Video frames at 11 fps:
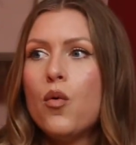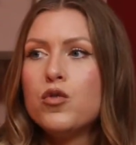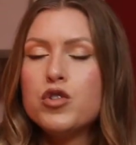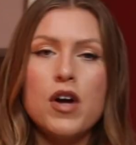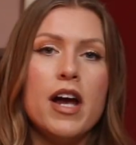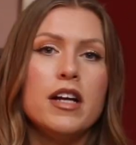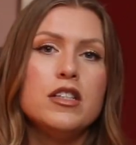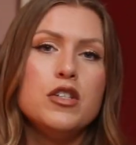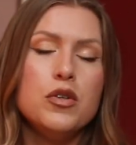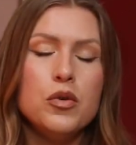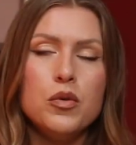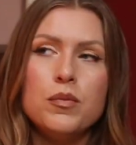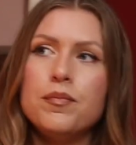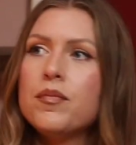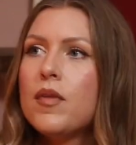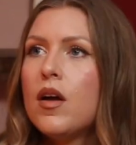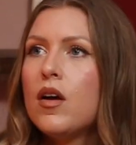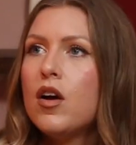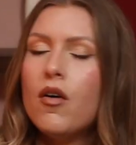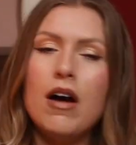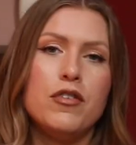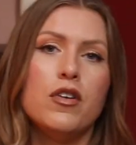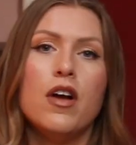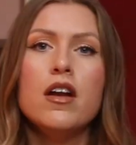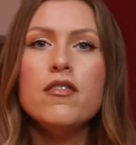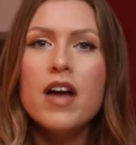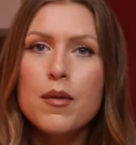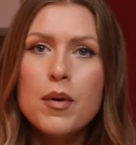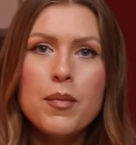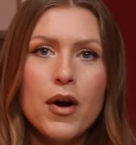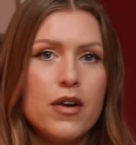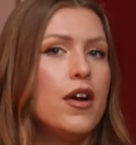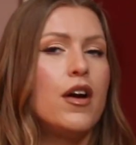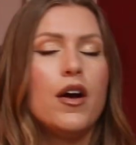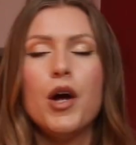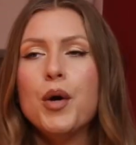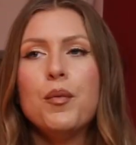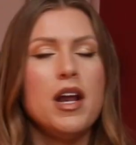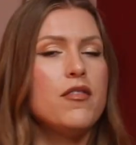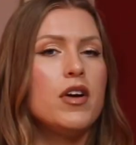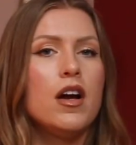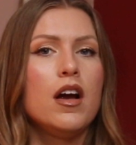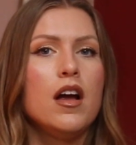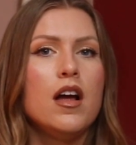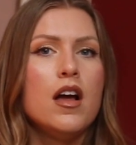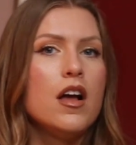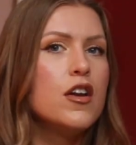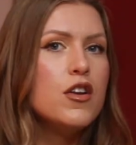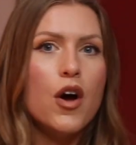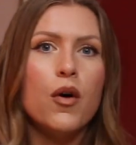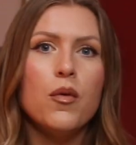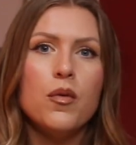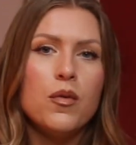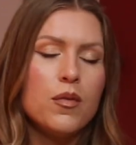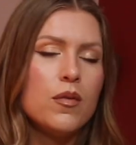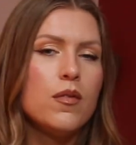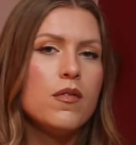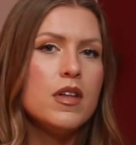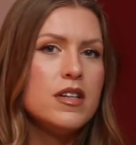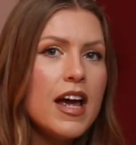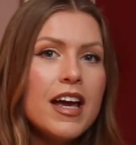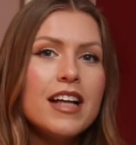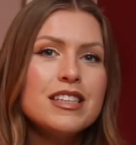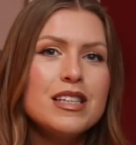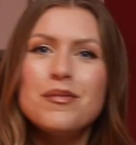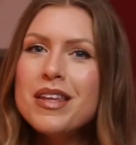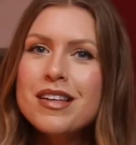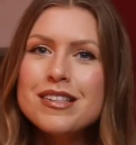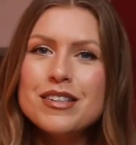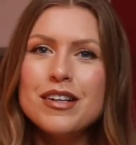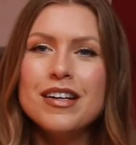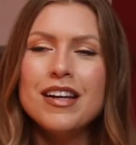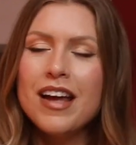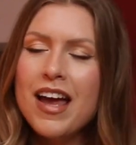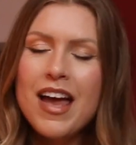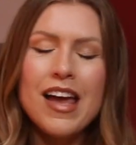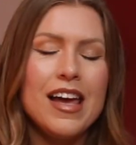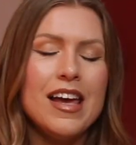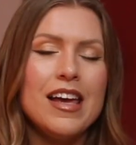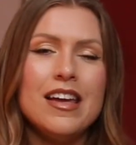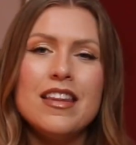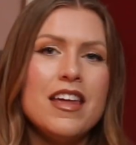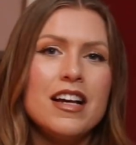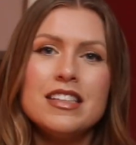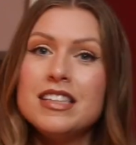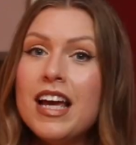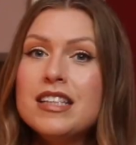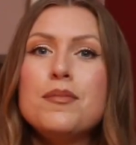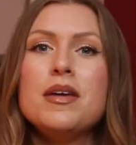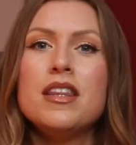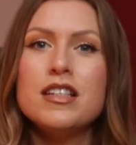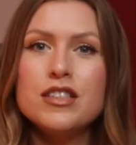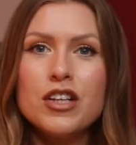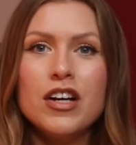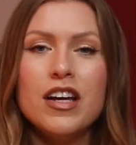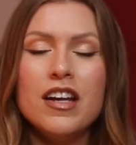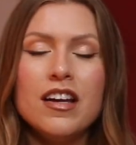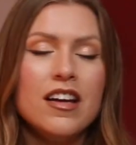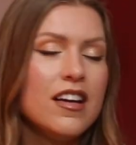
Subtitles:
trying to go after an unavailable partner or whatever. No, the day gets to be this good, things get to be this good,